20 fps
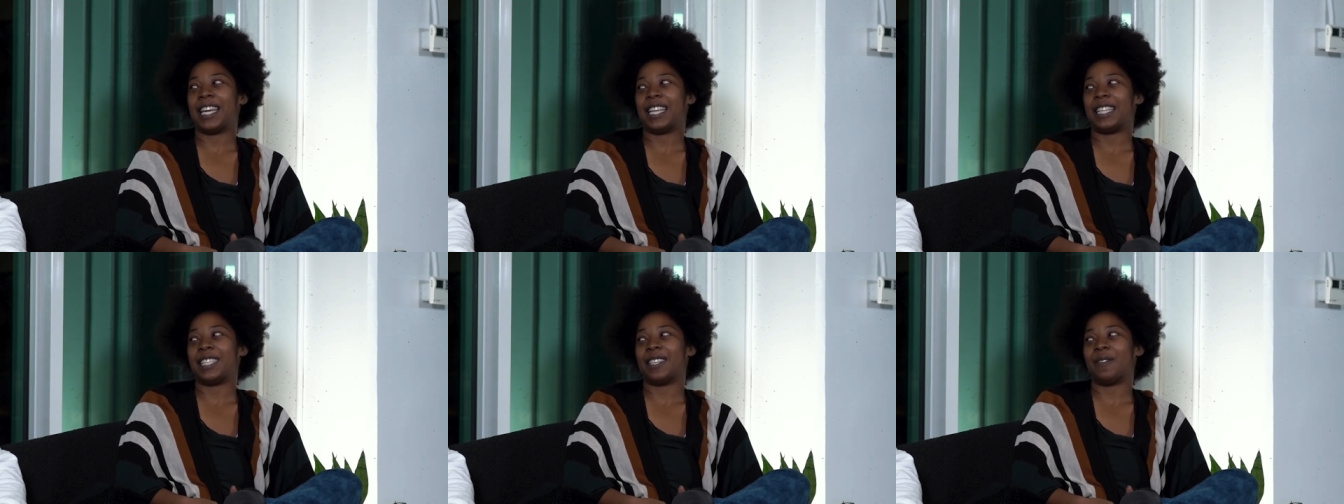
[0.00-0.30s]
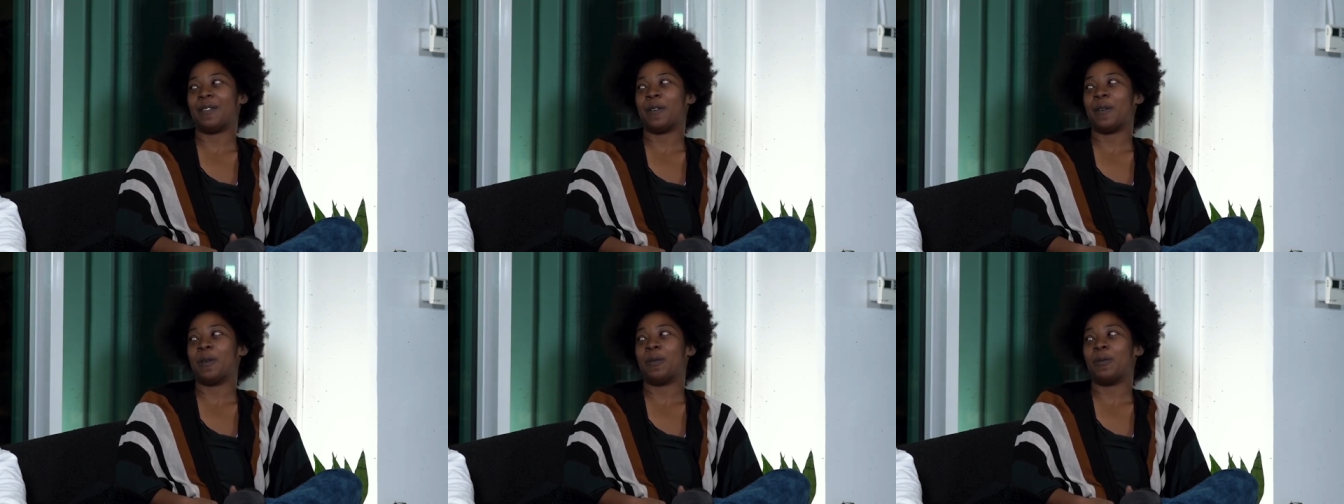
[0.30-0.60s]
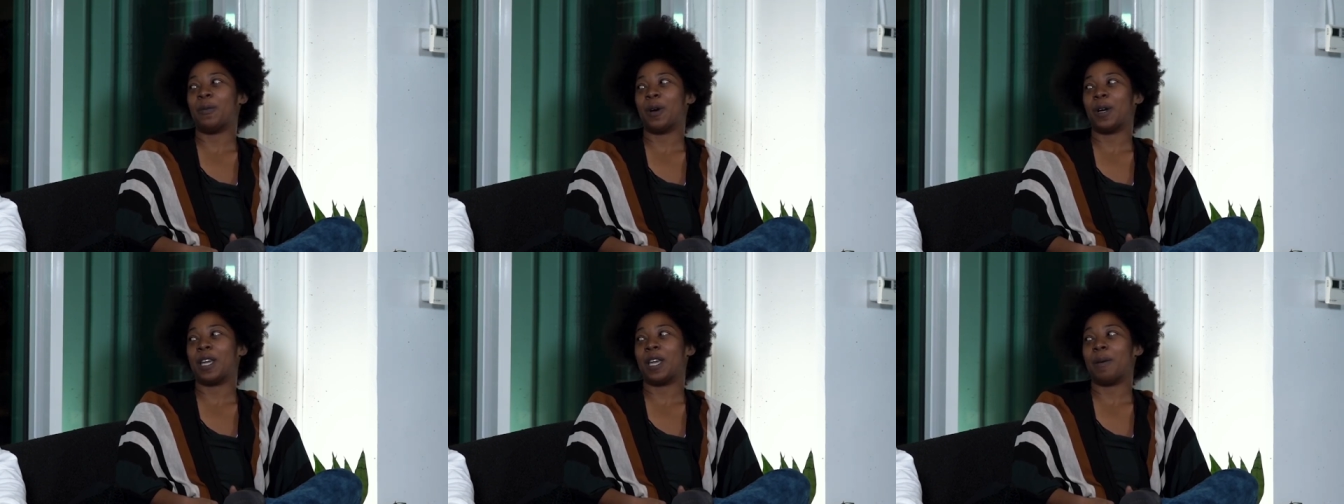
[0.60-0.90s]
it's
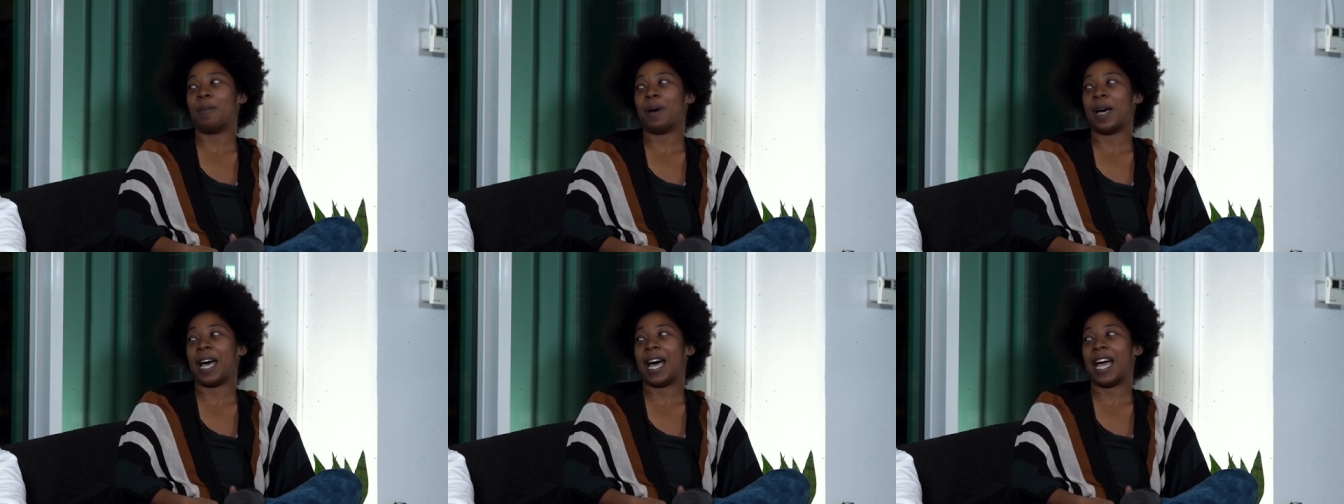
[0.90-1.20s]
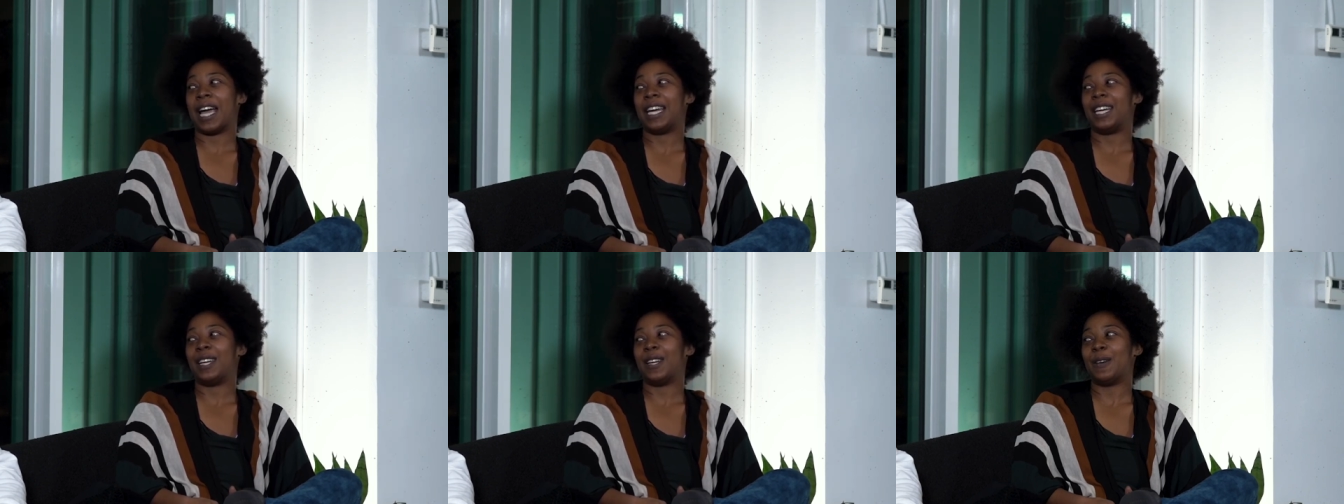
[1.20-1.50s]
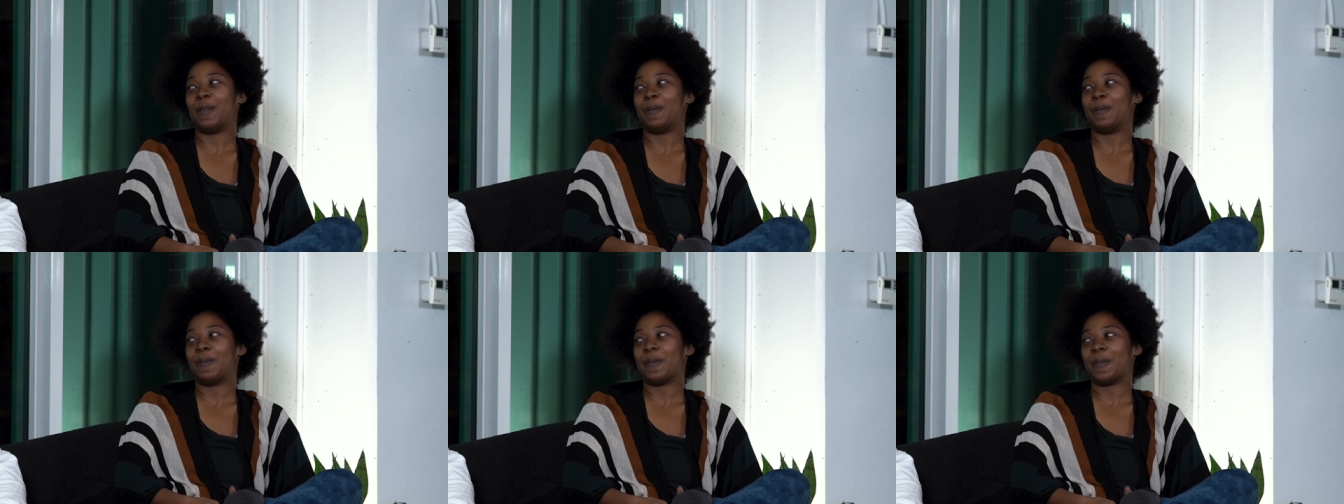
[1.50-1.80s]
everyone working behind
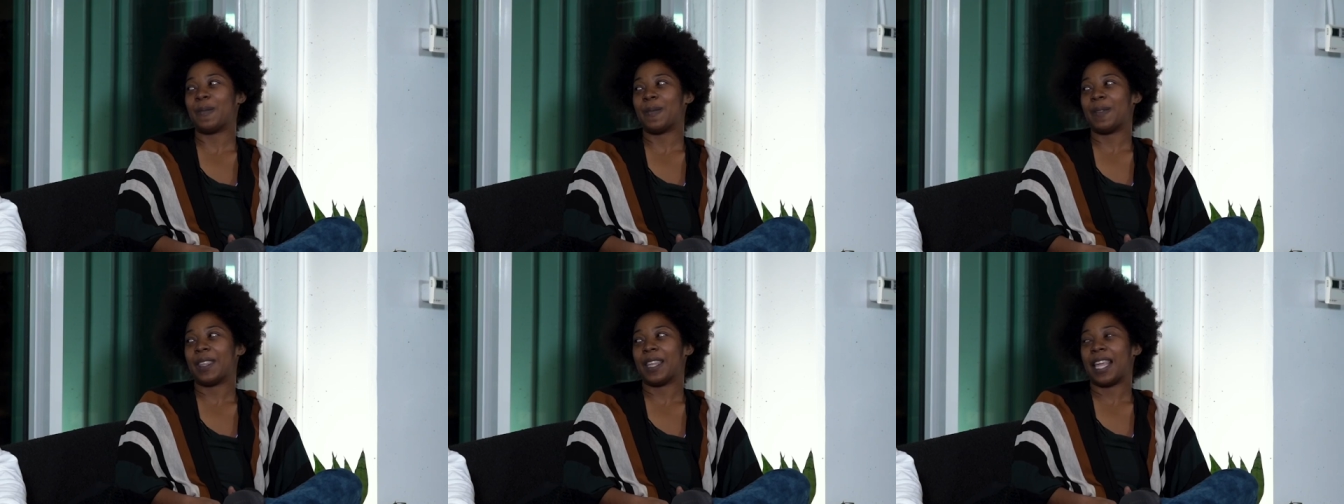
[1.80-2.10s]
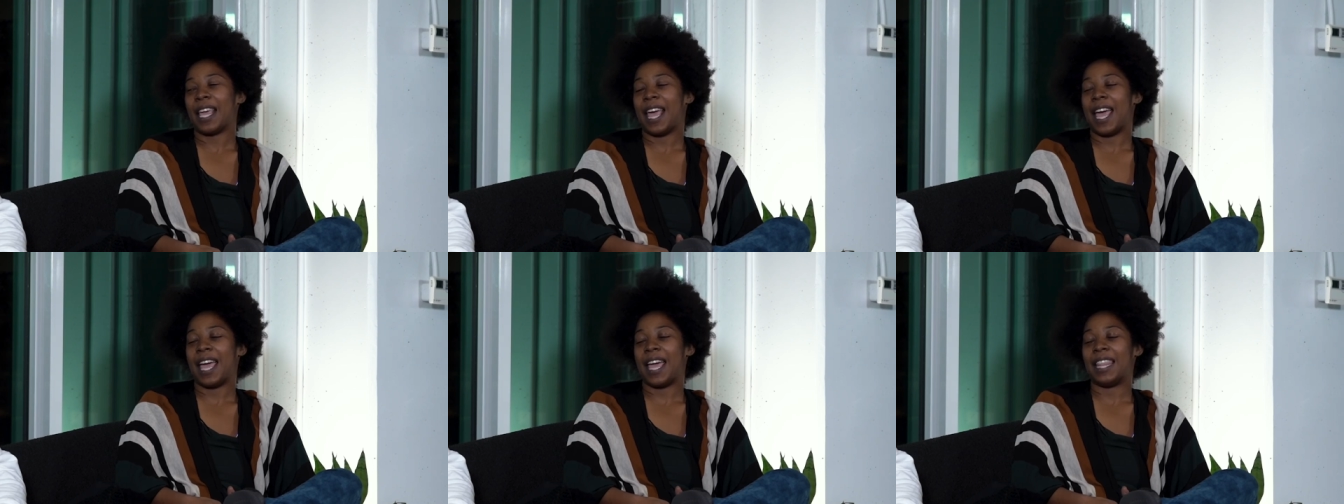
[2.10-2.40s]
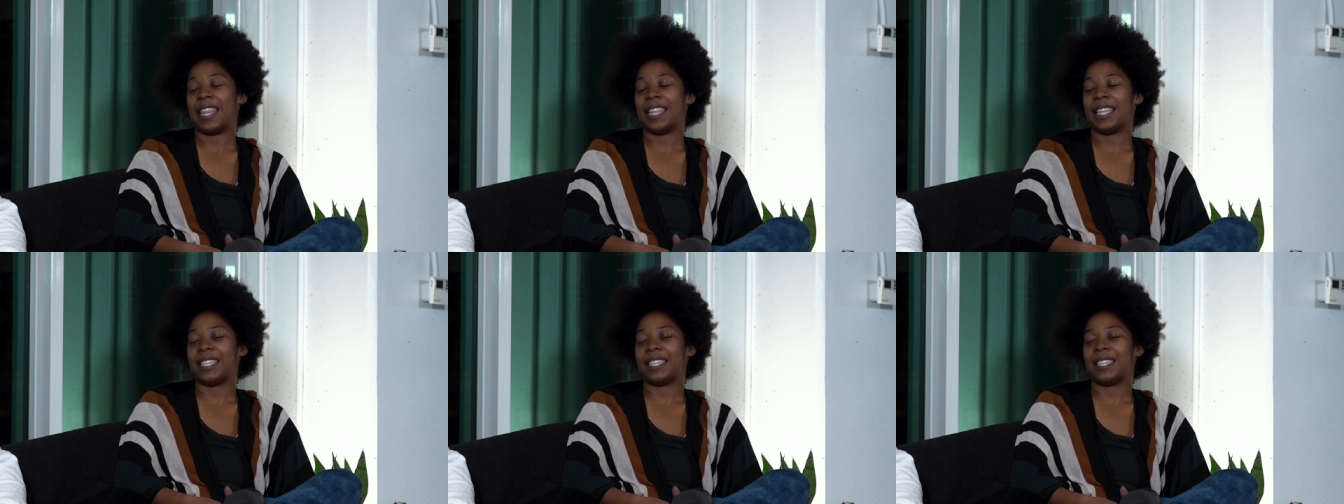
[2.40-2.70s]
him, mm -hmm.
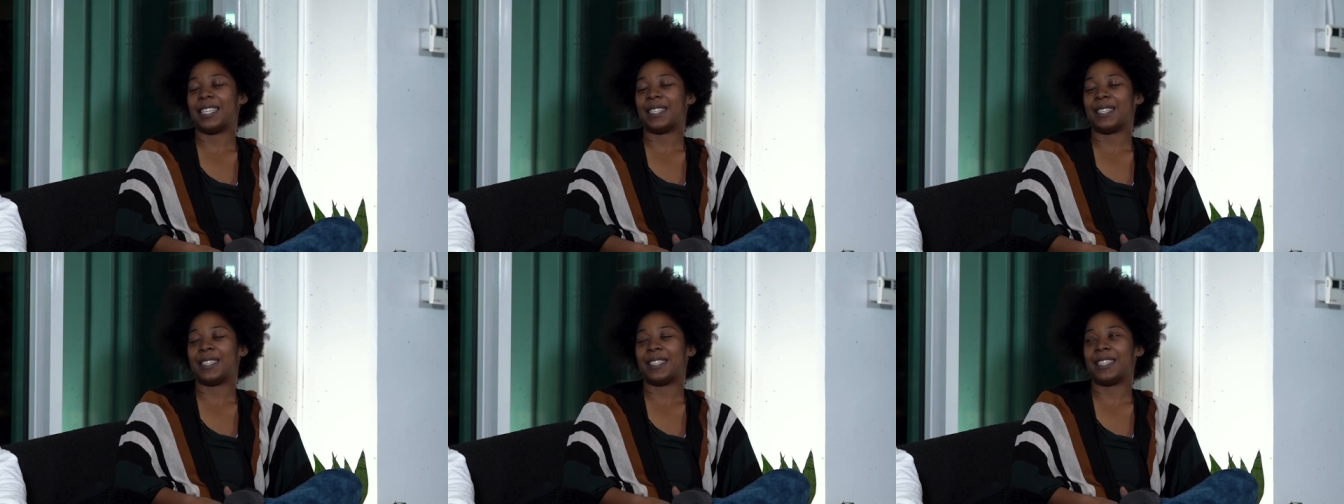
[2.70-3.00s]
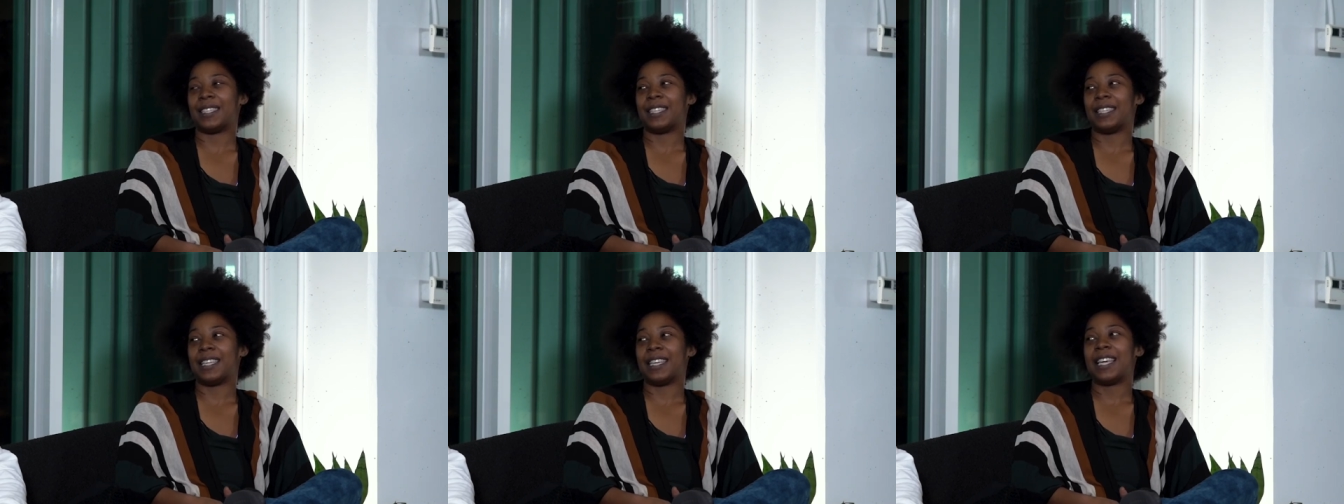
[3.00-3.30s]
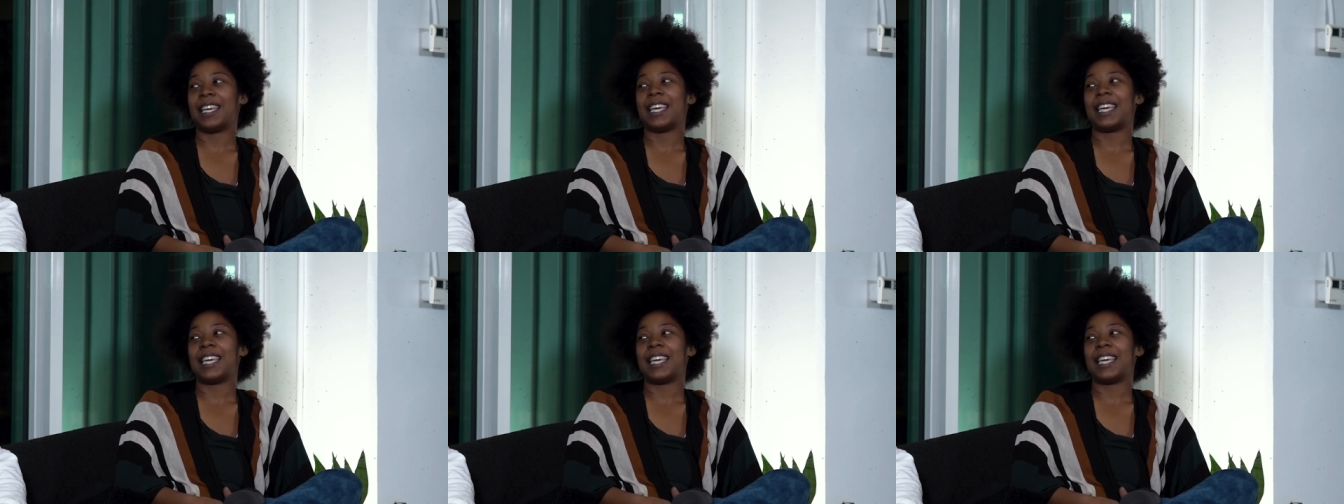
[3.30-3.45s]
and this it's a figurehead.